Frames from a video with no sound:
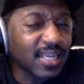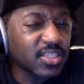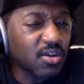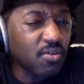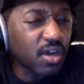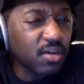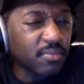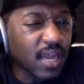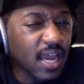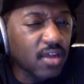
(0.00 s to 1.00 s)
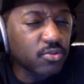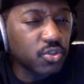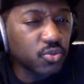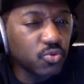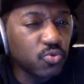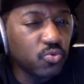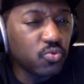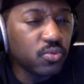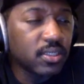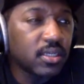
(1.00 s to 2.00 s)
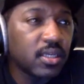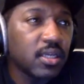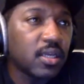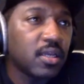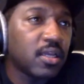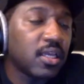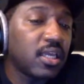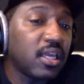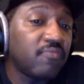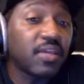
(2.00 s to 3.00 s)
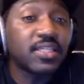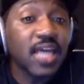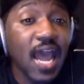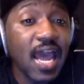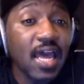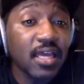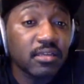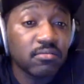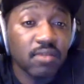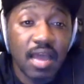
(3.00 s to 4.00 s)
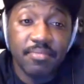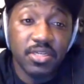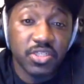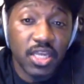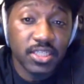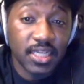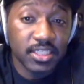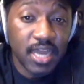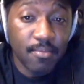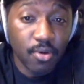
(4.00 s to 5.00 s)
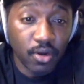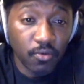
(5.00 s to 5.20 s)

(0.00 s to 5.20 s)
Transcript: going to come down to if they tie. I mean, the Saints got the tiebreaker,